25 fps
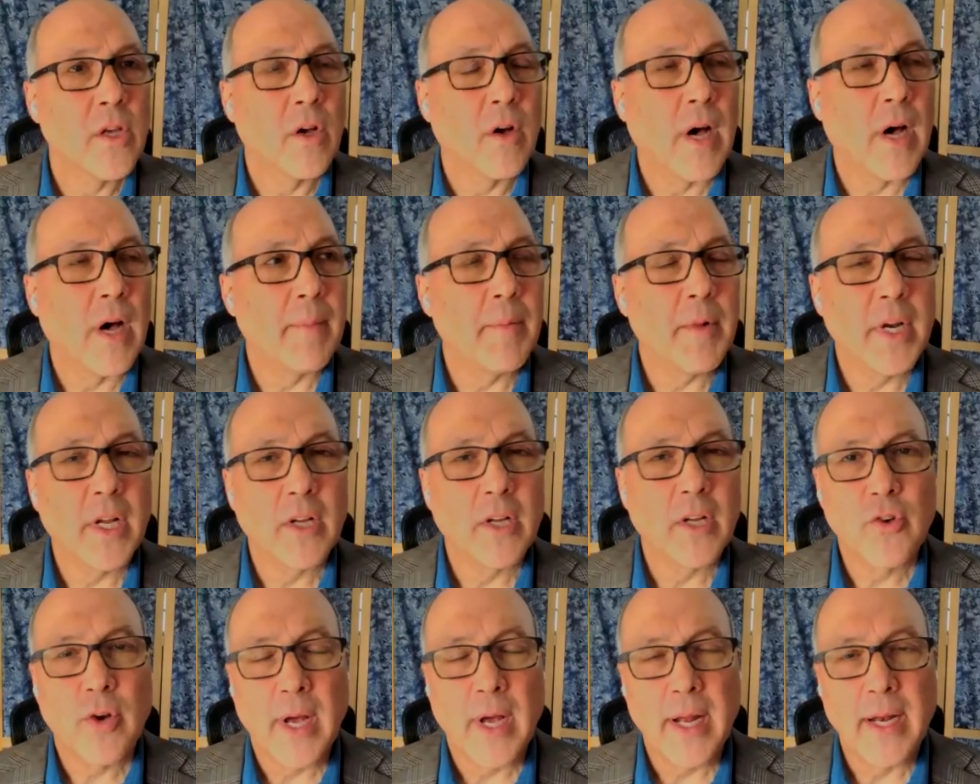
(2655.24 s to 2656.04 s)
So I'm going
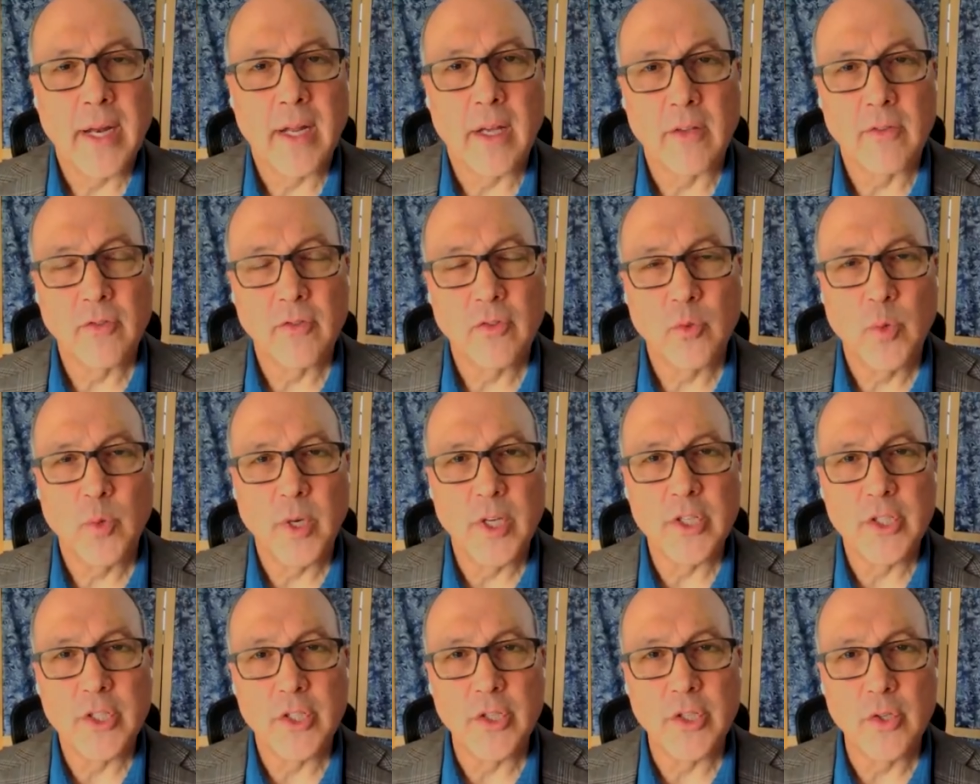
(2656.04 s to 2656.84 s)
to try to
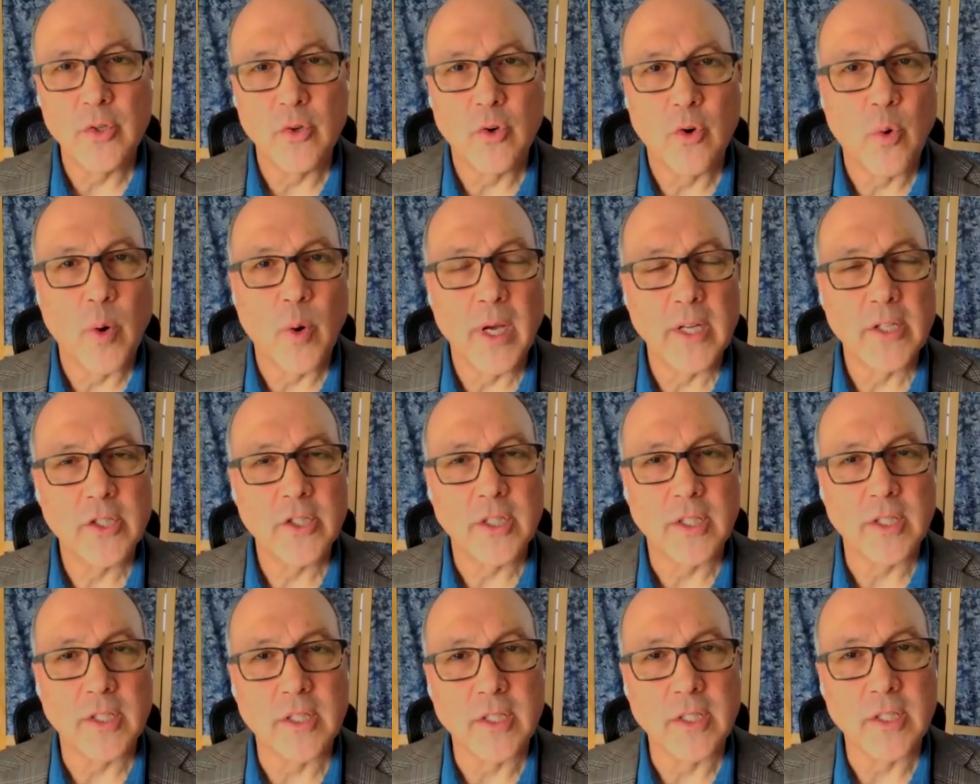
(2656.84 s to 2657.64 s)
squish two
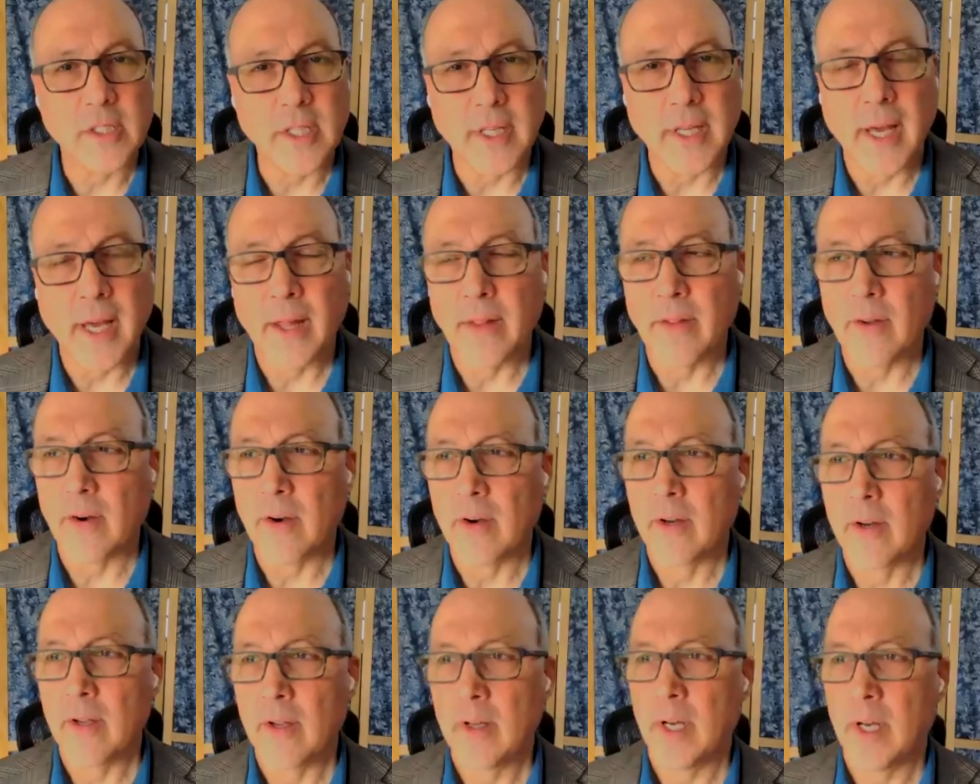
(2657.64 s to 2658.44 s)
questions
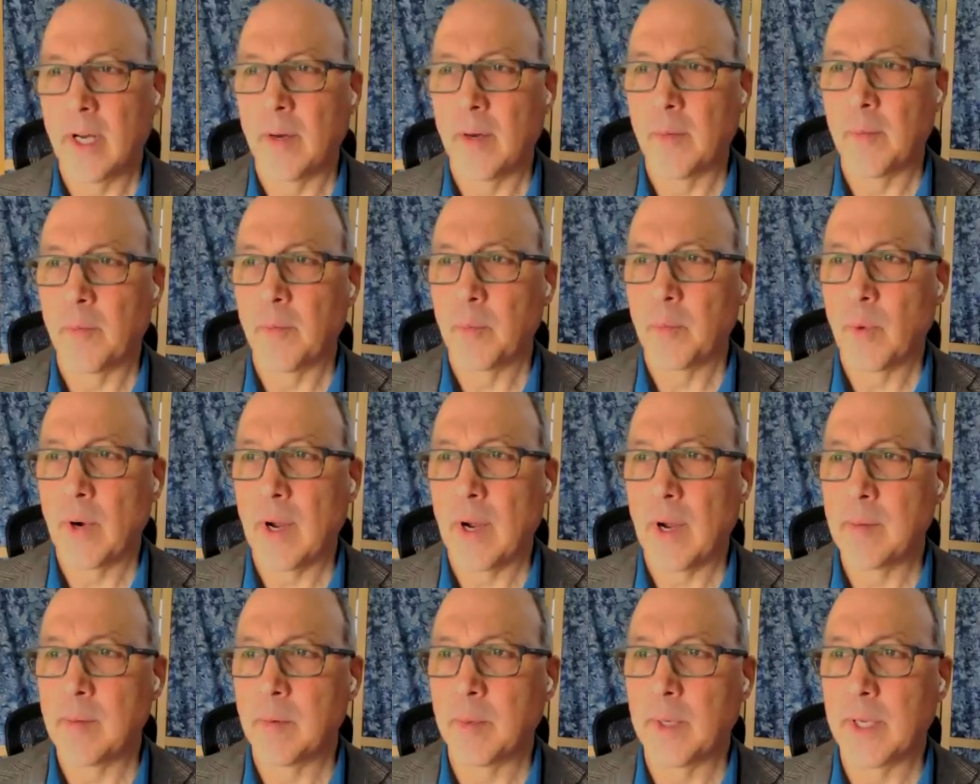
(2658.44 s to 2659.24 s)
together,
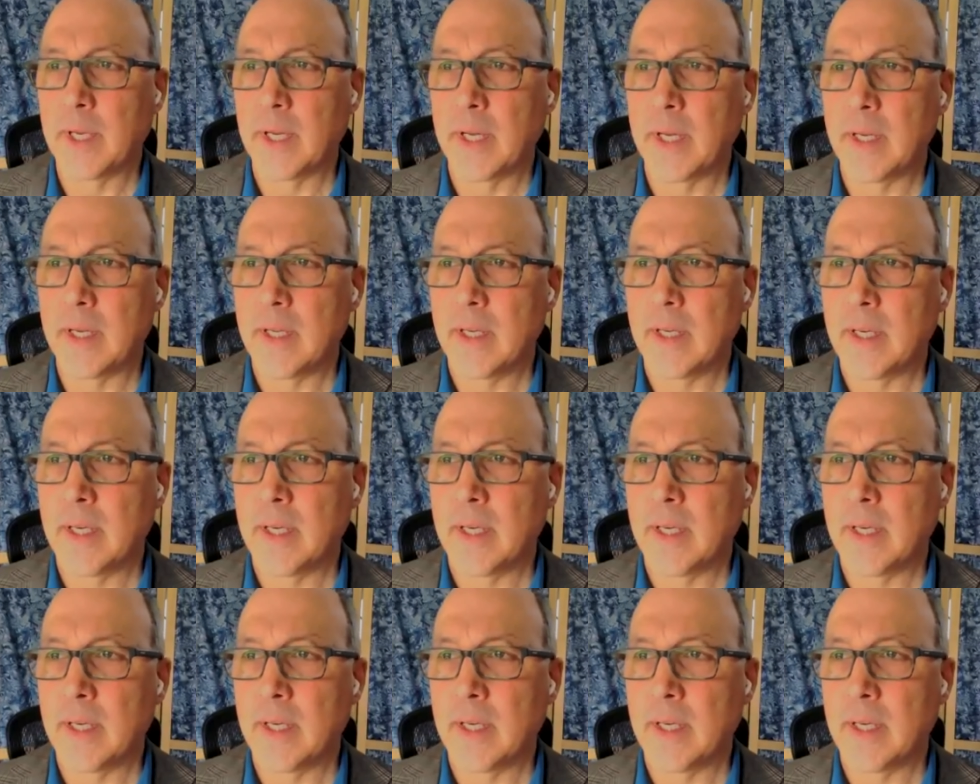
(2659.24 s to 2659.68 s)
probably